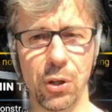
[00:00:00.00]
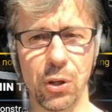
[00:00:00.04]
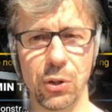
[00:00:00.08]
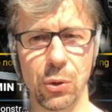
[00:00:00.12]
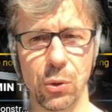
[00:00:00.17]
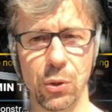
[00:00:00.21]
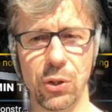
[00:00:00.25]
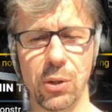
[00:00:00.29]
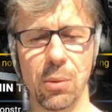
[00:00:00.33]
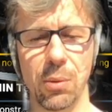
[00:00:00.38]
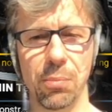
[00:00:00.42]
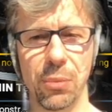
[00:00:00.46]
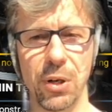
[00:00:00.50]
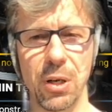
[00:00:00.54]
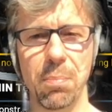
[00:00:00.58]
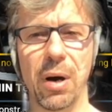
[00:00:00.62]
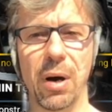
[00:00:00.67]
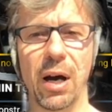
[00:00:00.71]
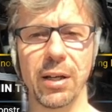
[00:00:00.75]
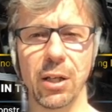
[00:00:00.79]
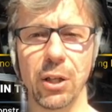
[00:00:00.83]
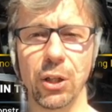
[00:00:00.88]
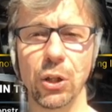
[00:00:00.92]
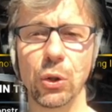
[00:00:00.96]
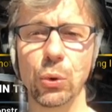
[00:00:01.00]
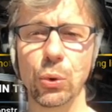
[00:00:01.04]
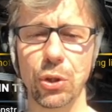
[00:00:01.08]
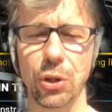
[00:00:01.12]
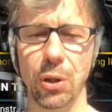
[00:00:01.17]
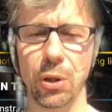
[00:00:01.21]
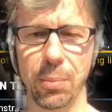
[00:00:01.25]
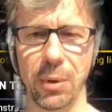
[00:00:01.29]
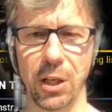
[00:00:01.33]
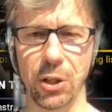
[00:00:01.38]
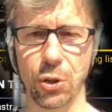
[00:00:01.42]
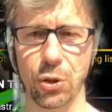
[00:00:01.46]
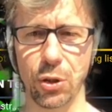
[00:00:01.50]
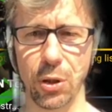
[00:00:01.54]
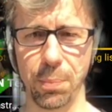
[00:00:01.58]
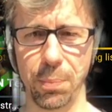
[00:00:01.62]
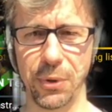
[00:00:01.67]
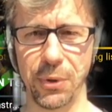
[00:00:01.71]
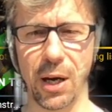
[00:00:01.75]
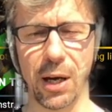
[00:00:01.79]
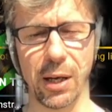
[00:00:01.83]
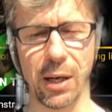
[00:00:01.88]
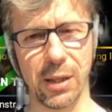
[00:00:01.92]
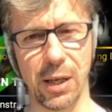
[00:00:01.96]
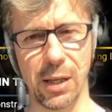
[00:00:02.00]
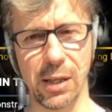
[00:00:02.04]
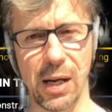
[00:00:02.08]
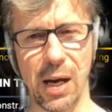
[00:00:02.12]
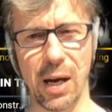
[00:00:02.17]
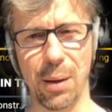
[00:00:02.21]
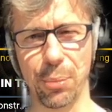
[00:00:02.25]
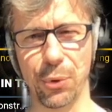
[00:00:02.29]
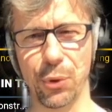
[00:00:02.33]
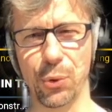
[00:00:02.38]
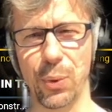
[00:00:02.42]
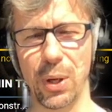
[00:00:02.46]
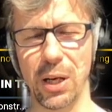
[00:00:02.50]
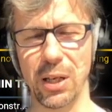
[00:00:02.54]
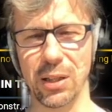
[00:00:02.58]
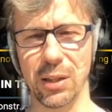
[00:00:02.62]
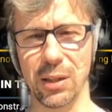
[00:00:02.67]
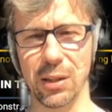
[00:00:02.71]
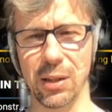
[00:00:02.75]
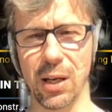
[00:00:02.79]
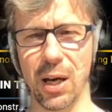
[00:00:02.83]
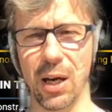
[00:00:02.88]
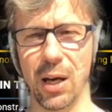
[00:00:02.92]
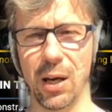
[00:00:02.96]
you simply buy a new ship at a shipyard and upgrade it.